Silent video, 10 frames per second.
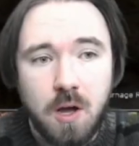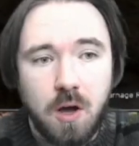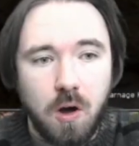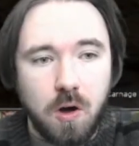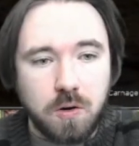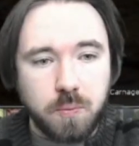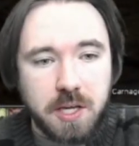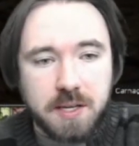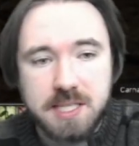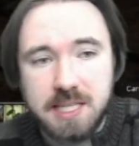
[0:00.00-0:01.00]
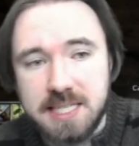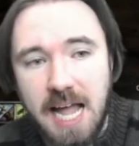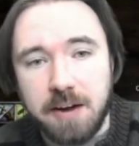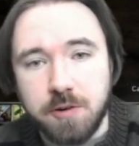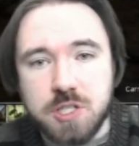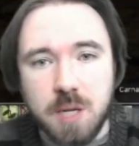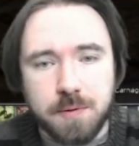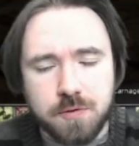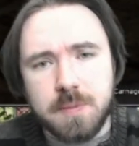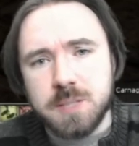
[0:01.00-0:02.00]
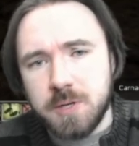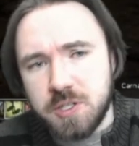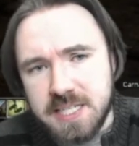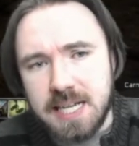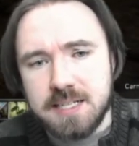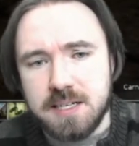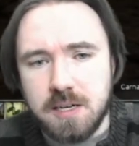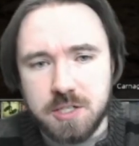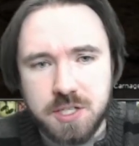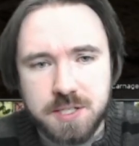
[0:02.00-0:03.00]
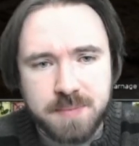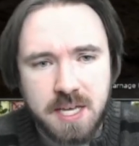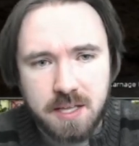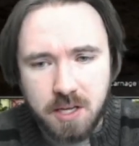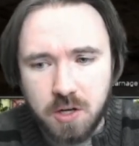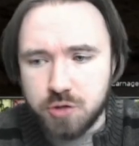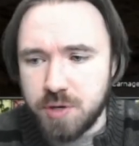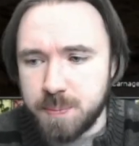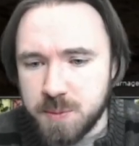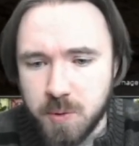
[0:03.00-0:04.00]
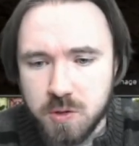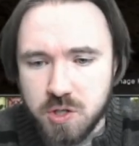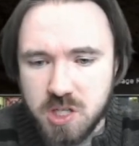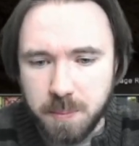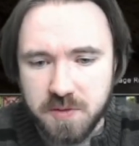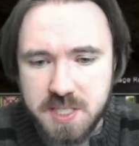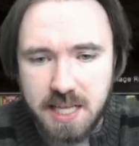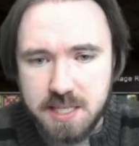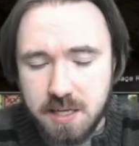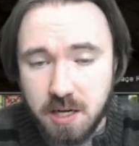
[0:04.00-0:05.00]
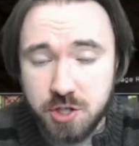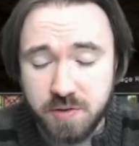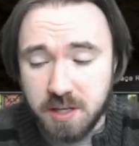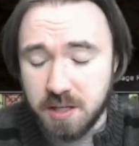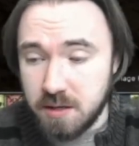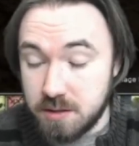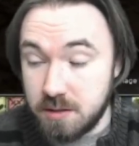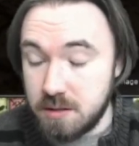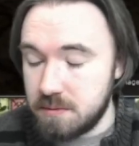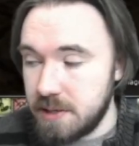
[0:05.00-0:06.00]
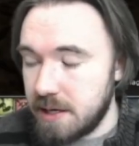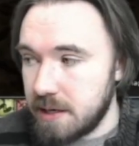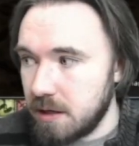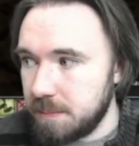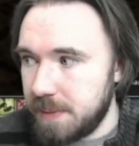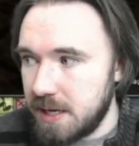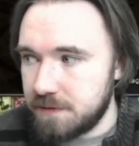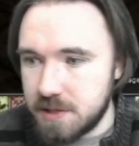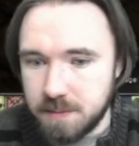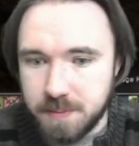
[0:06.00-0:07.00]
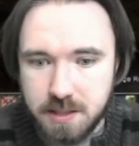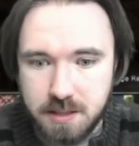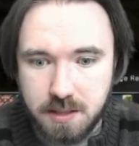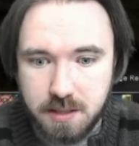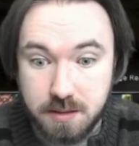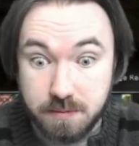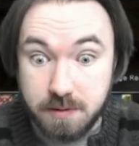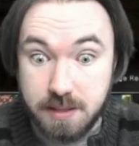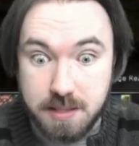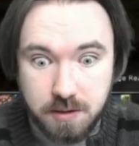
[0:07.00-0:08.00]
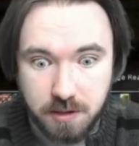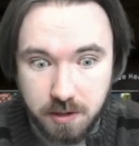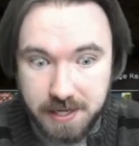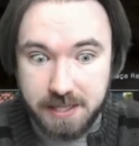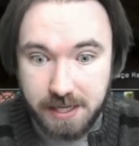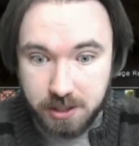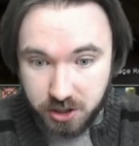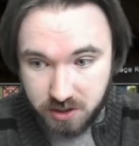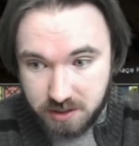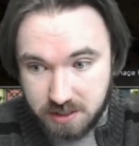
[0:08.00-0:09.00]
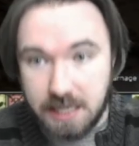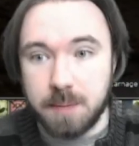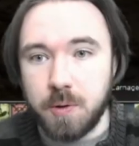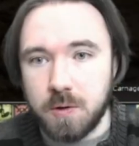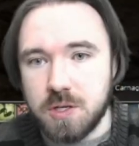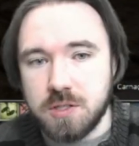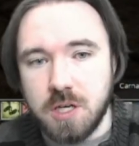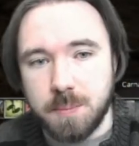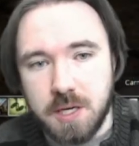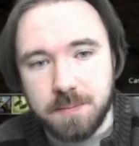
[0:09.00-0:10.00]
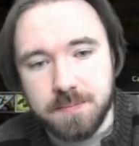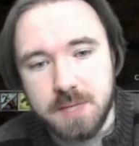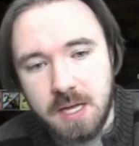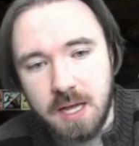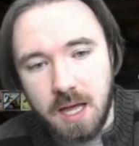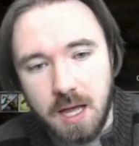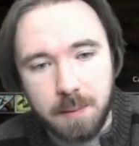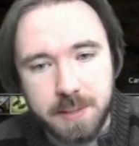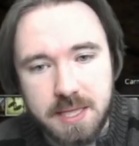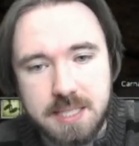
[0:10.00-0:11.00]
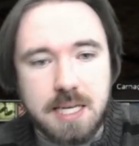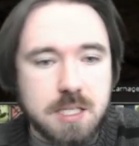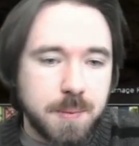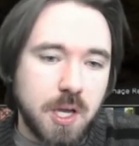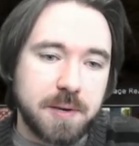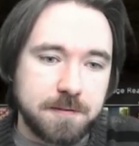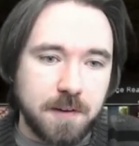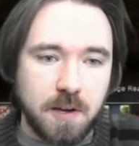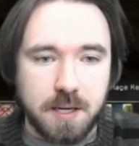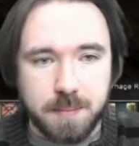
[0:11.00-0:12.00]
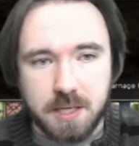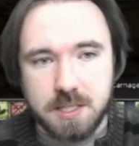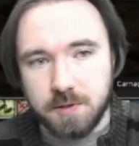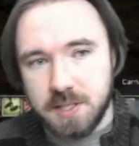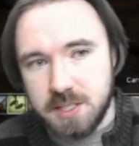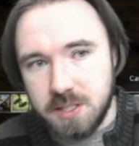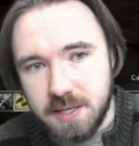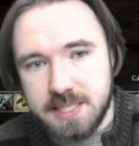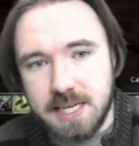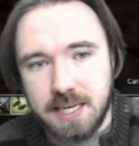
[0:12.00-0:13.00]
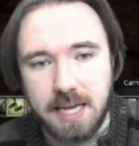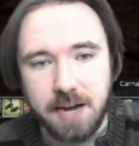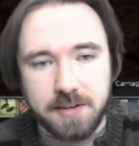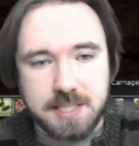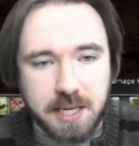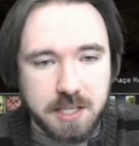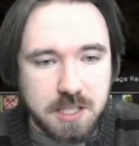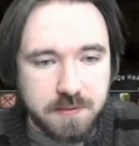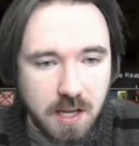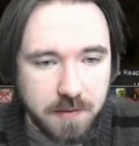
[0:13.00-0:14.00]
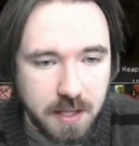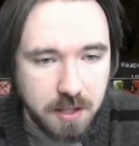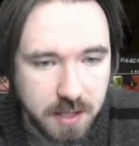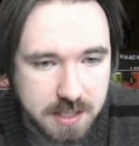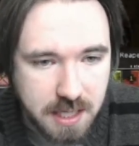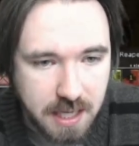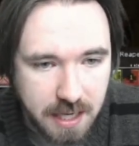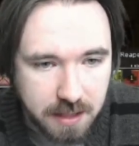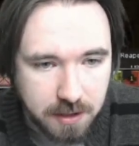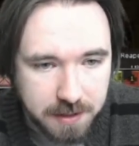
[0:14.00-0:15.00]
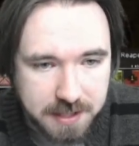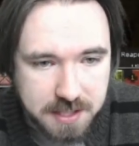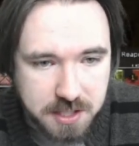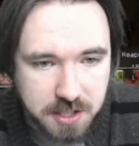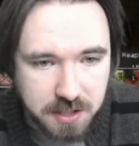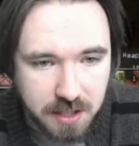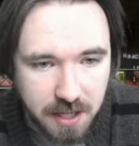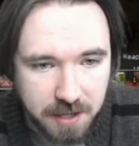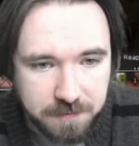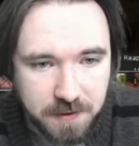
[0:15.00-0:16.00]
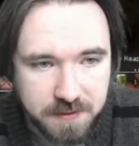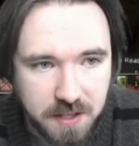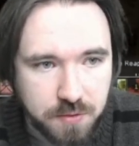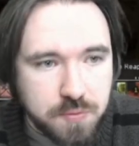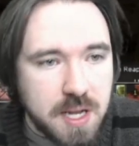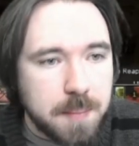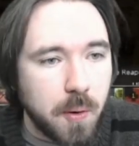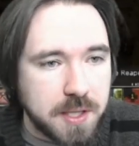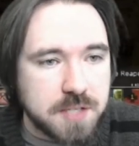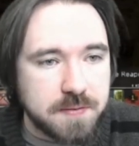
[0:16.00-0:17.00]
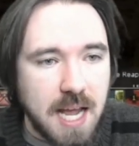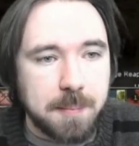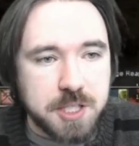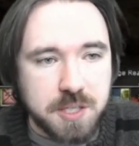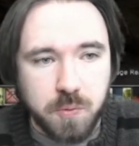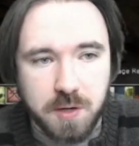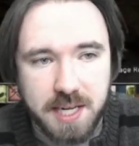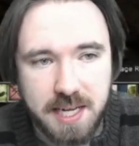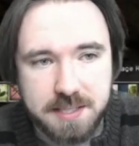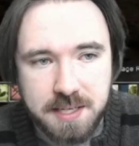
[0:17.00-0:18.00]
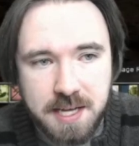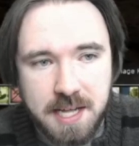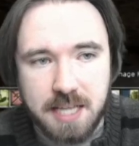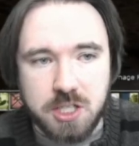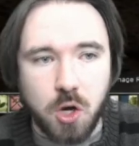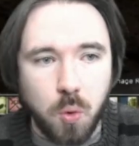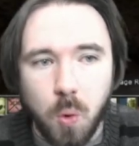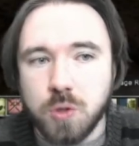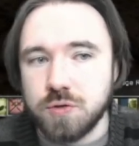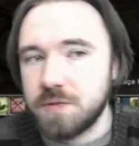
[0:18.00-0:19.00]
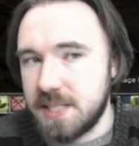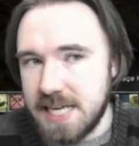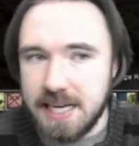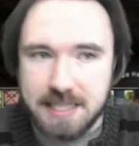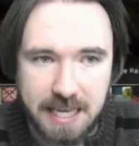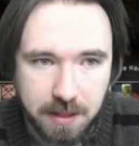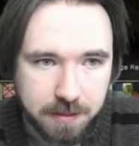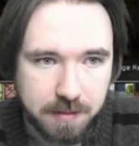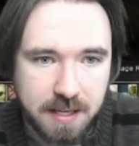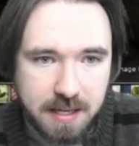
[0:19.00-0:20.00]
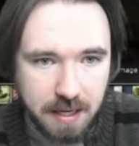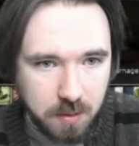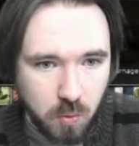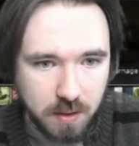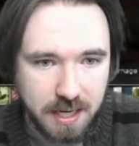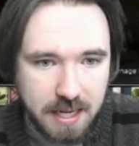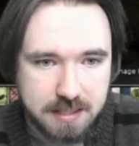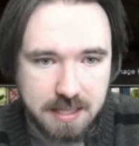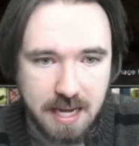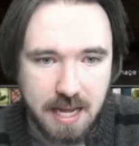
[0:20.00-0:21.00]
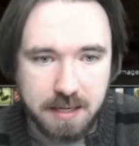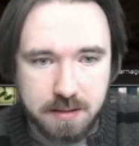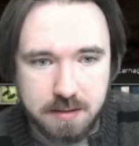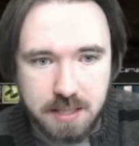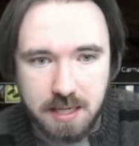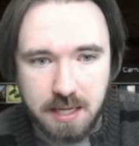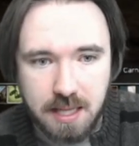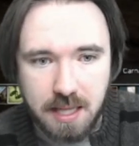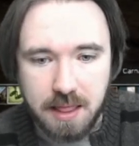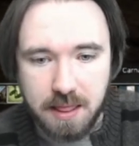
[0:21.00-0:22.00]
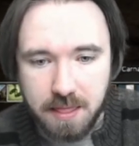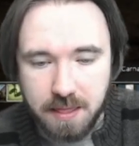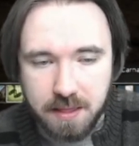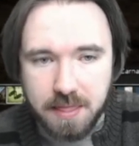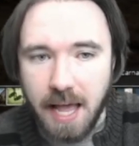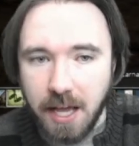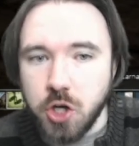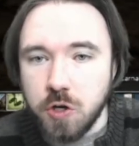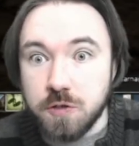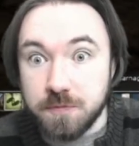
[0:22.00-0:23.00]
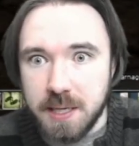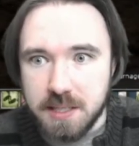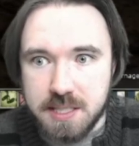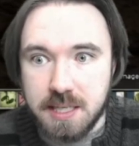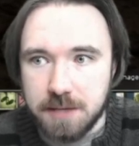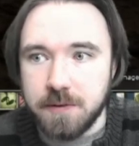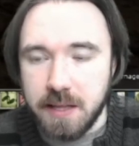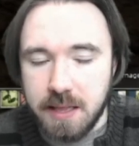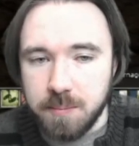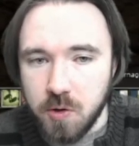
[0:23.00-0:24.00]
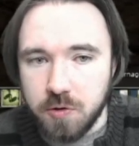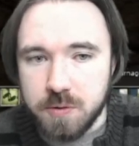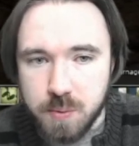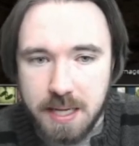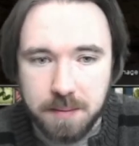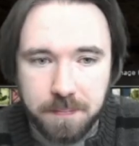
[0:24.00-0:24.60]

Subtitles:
on where you can see these arrows coming from. There's a bunch of skeleton archers. Carnage Reaper spawns on top of a skeleton archer and then goes, oh wait, I can't path to the PCs. Well, that's no good. And then just teleports on top of you. But this ends up going fine because I've got this nice tanky character that can survive it. You can see here, look, that this is done like 53 points of damage in one hit. That's a quarter of the tank's health in one hit, and that could have been significantly more as well.